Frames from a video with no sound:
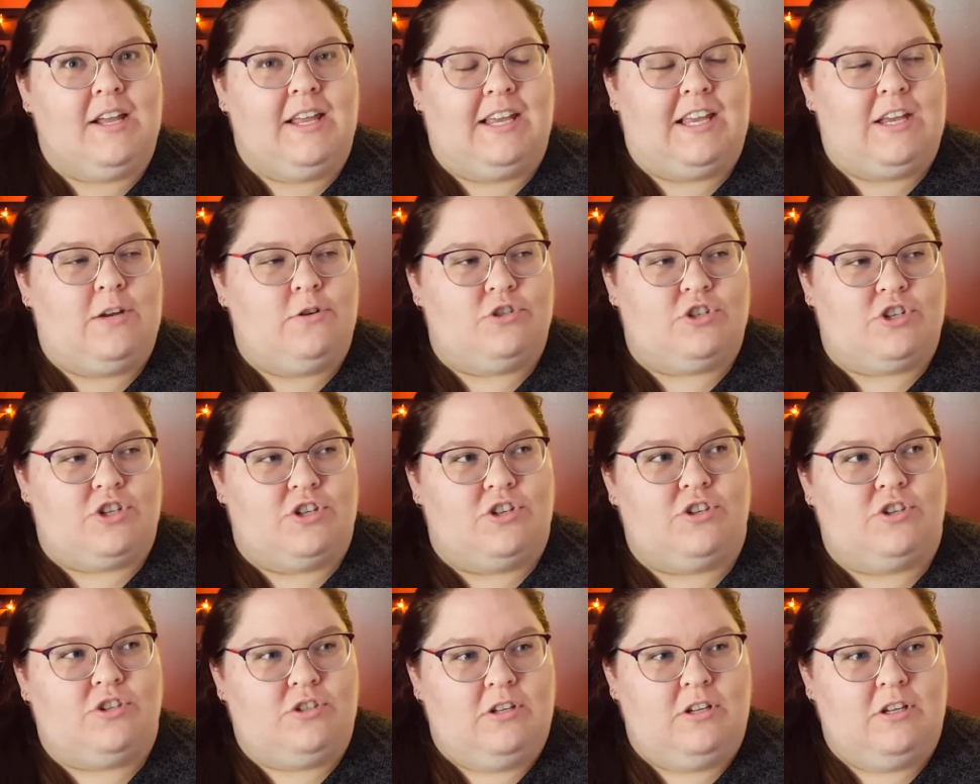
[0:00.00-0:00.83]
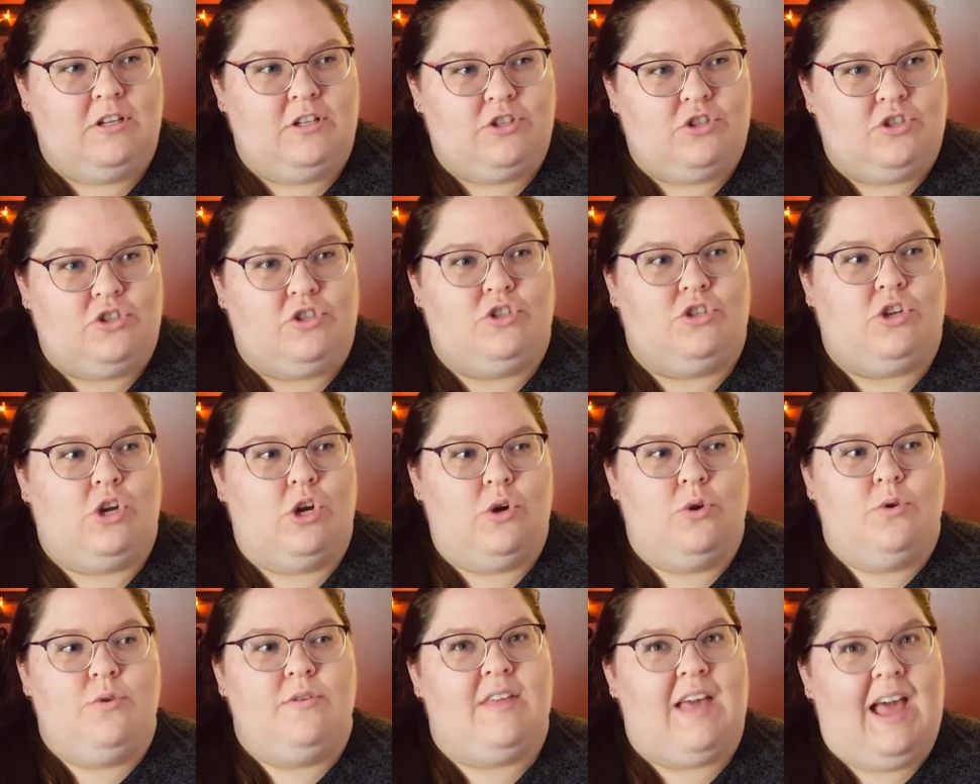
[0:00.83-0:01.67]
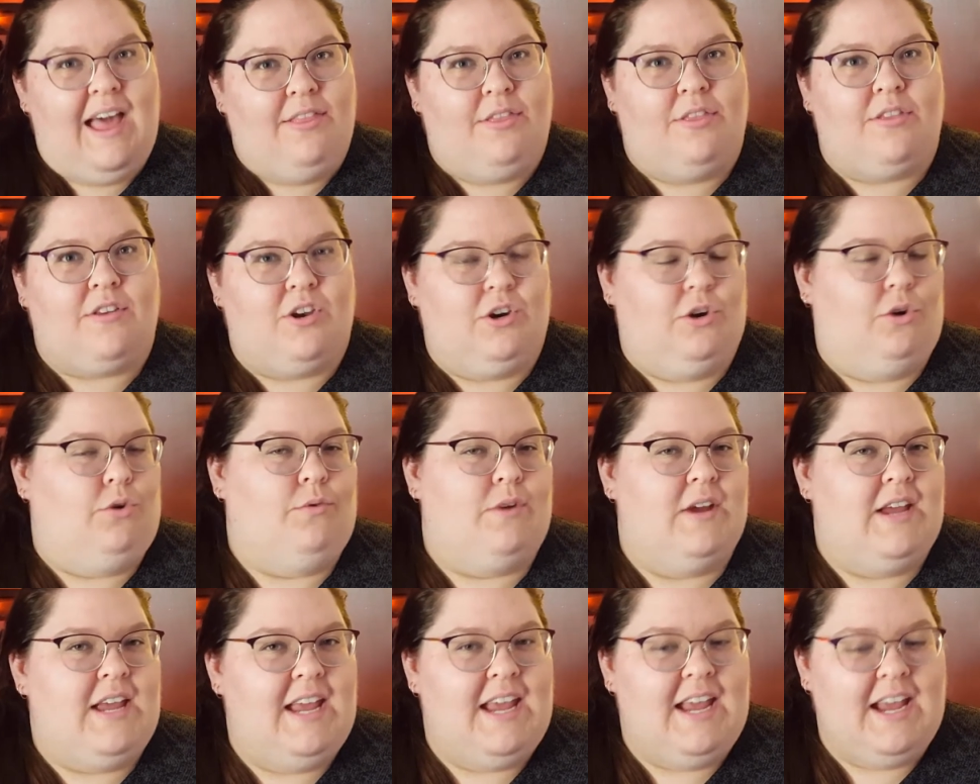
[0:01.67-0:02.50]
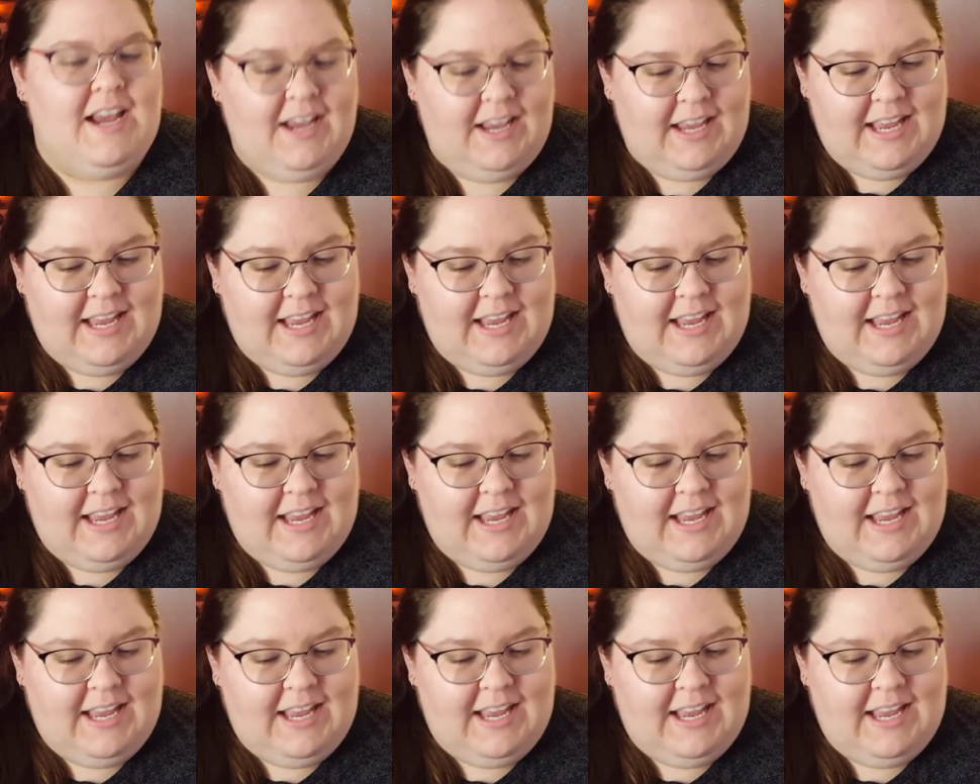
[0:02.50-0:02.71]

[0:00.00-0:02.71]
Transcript: Like, he was just to the nth degree.